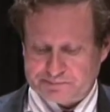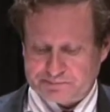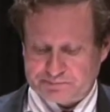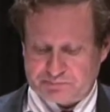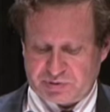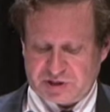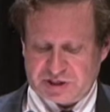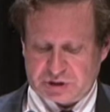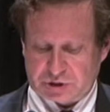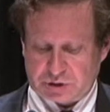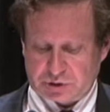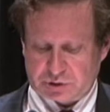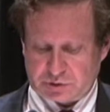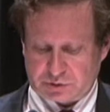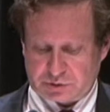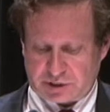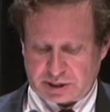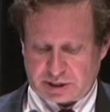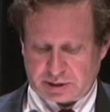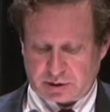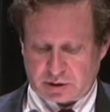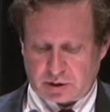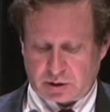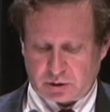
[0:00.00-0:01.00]
pieces of
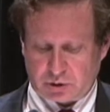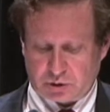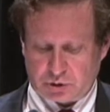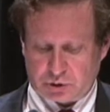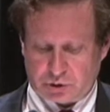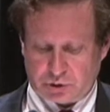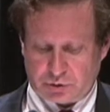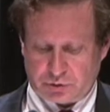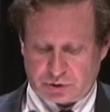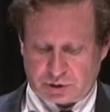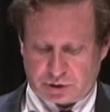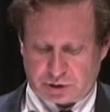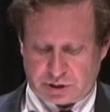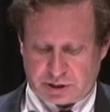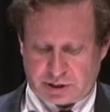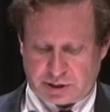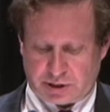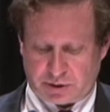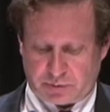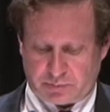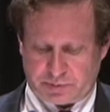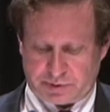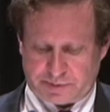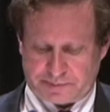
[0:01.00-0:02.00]
technology that can
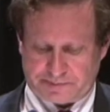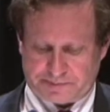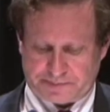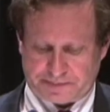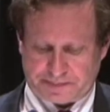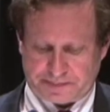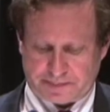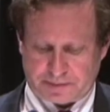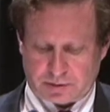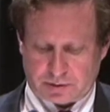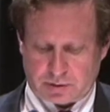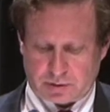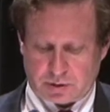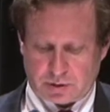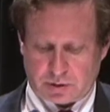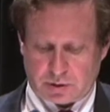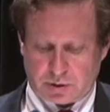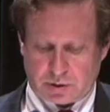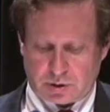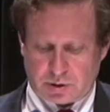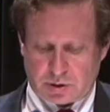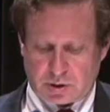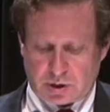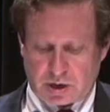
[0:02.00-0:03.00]
help.
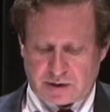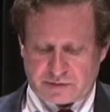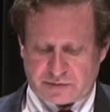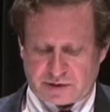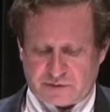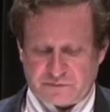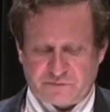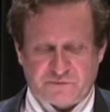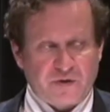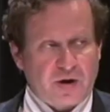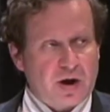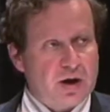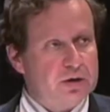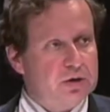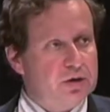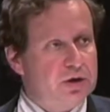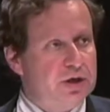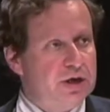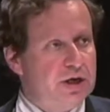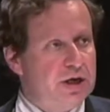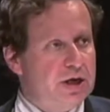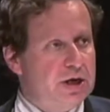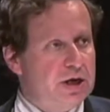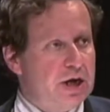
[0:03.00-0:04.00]
And then
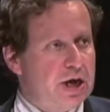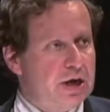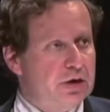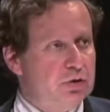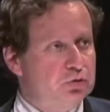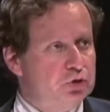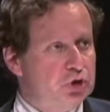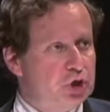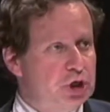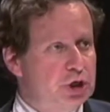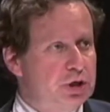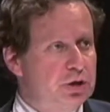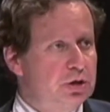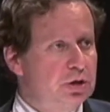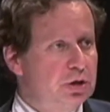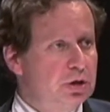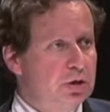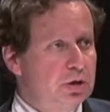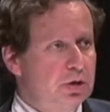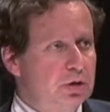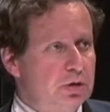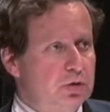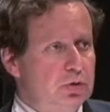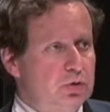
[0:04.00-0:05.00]
finally, in energy,
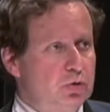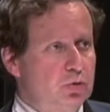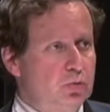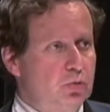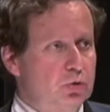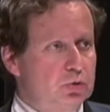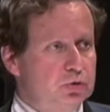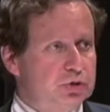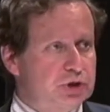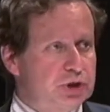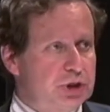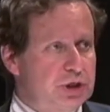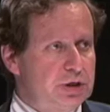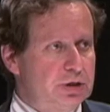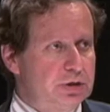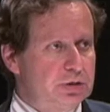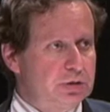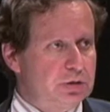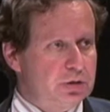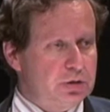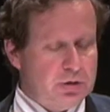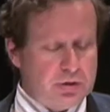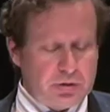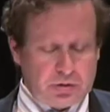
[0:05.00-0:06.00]
you will see
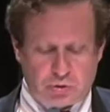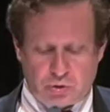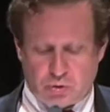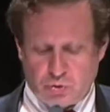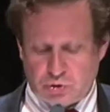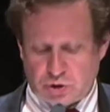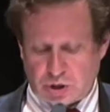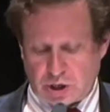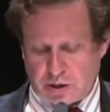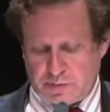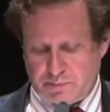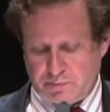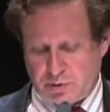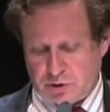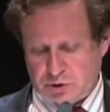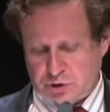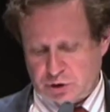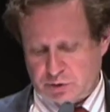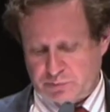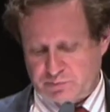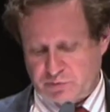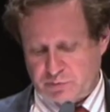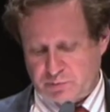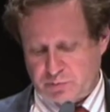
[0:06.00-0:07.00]
in the 2010
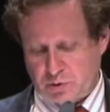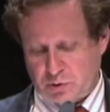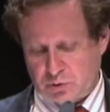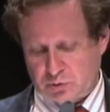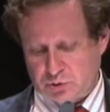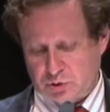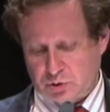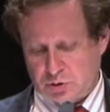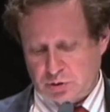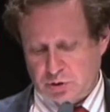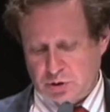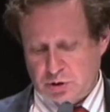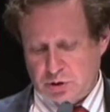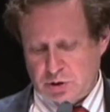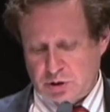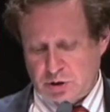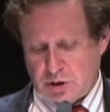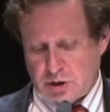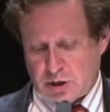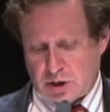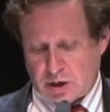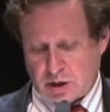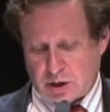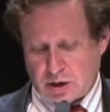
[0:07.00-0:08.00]
budget proposal
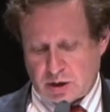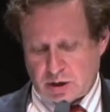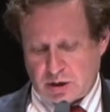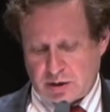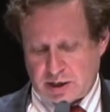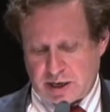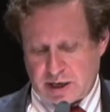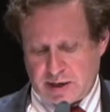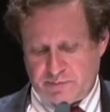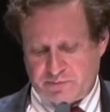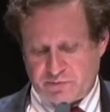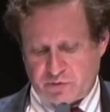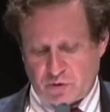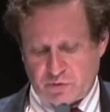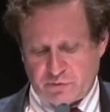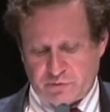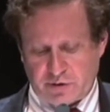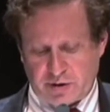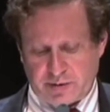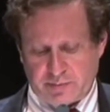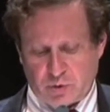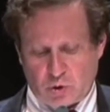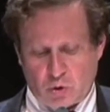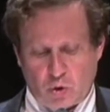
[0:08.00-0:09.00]
a
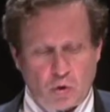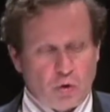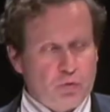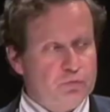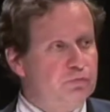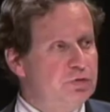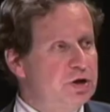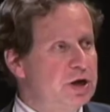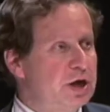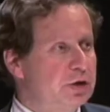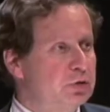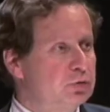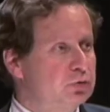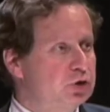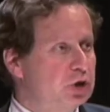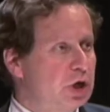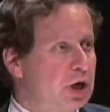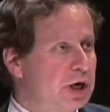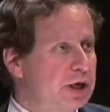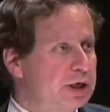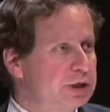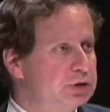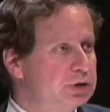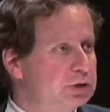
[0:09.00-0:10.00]
program called
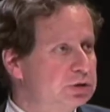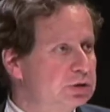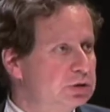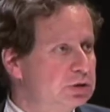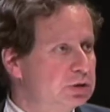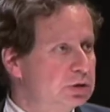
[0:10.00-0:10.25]
Re-Energize,